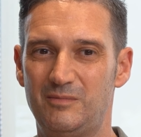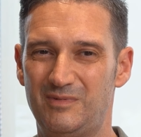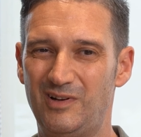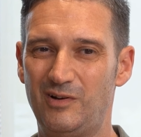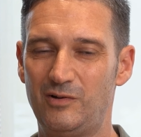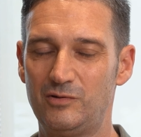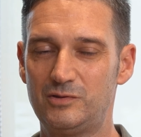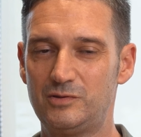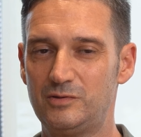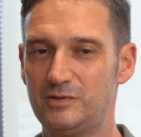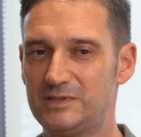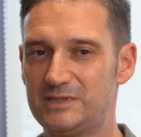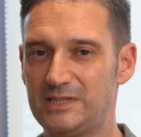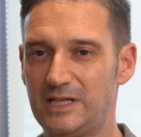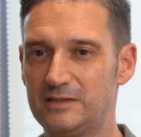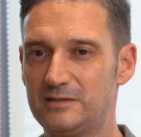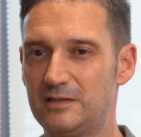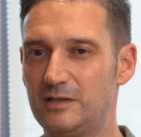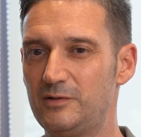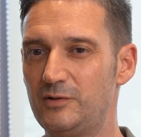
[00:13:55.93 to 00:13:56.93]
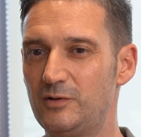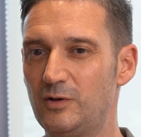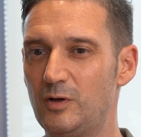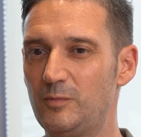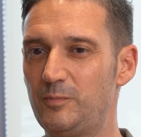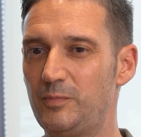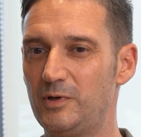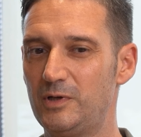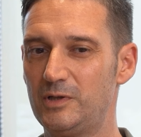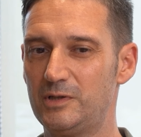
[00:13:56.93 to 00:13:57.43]
also in Central
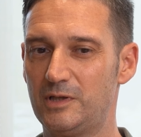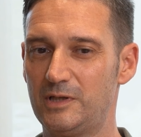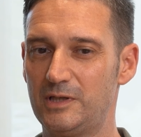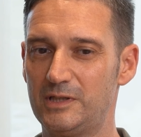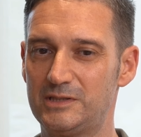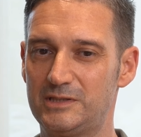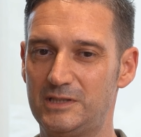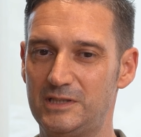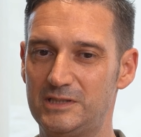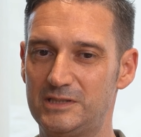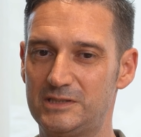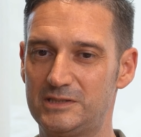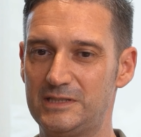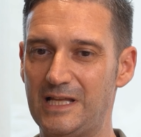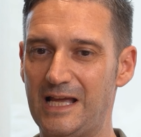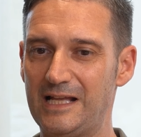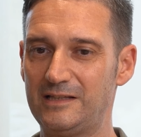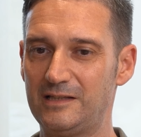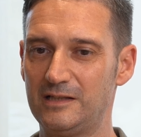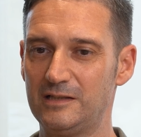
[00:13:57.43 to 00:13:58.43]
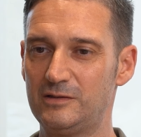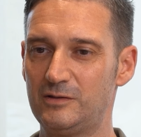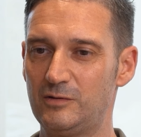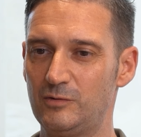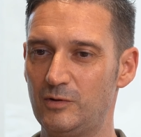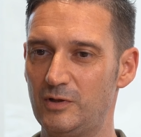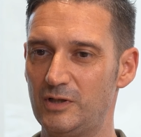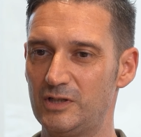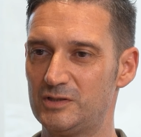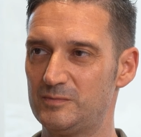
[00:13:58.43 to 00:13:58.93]
Europe, there is this dental
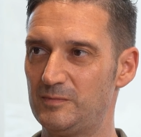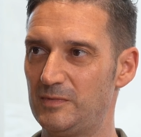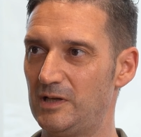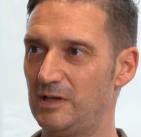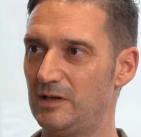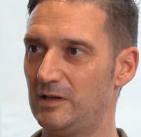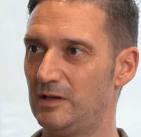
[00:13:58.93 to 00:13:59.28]
tourism